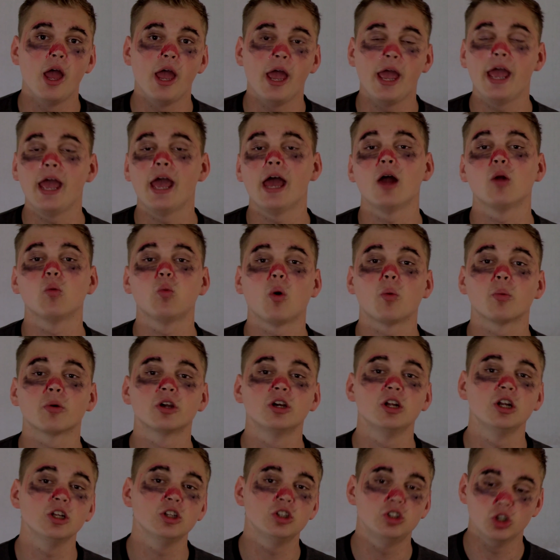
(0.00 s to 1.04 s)
And what we're
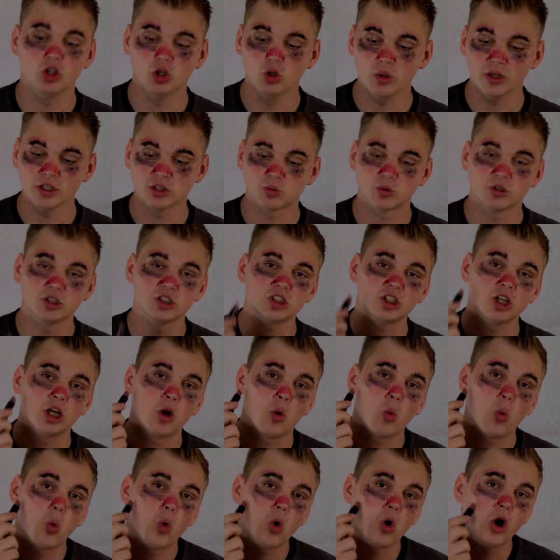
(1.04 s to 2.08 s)
gonna do is we're just gonna
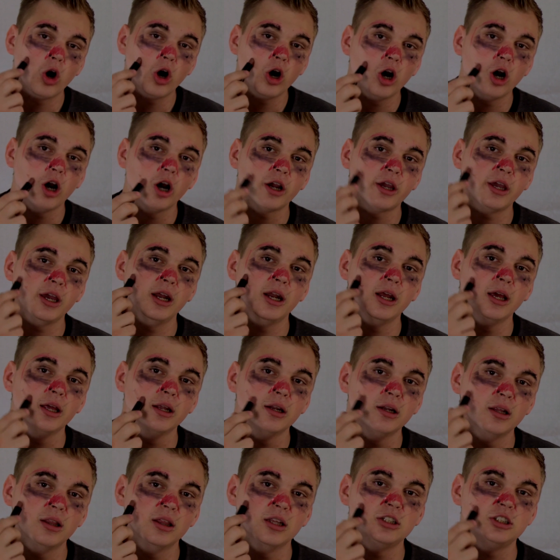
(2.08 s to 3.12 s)
work it
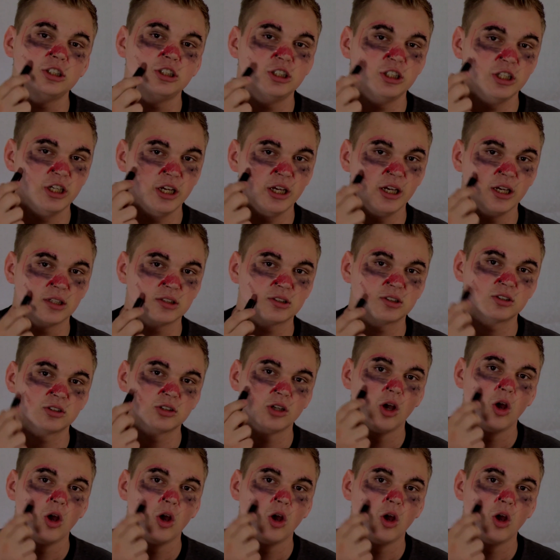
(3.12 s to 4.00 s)
into the cheeks.